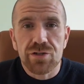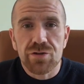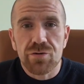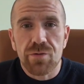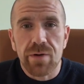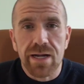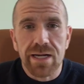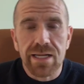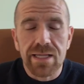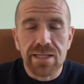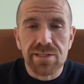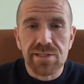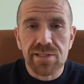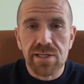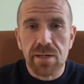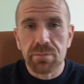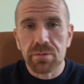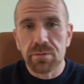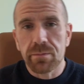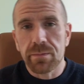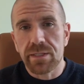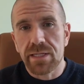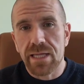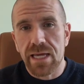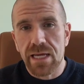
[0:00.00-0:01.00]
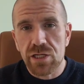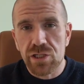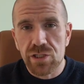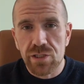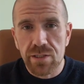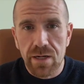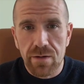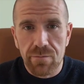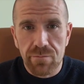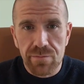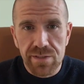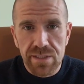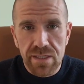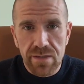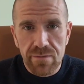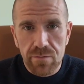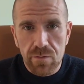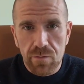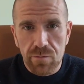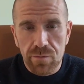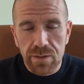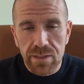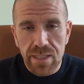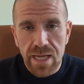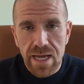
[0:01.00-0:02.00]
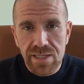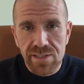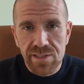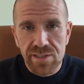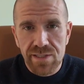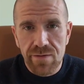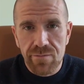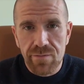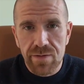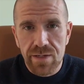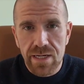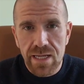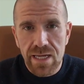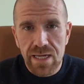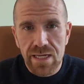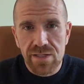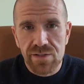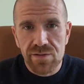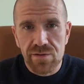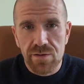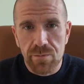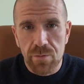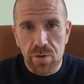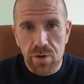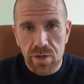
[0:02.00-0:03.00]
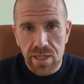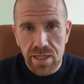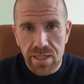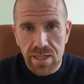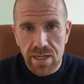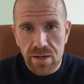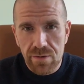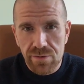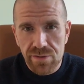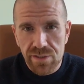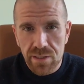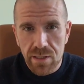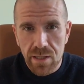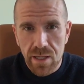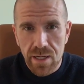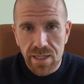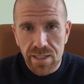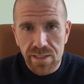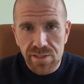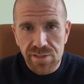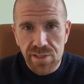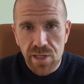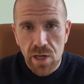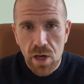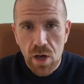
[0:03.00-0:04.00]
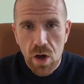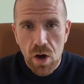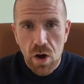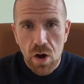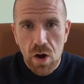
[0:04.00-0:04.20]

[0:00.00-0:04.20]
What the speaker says: training, and supplementation that I've received over the last 7 days from our in-house clients,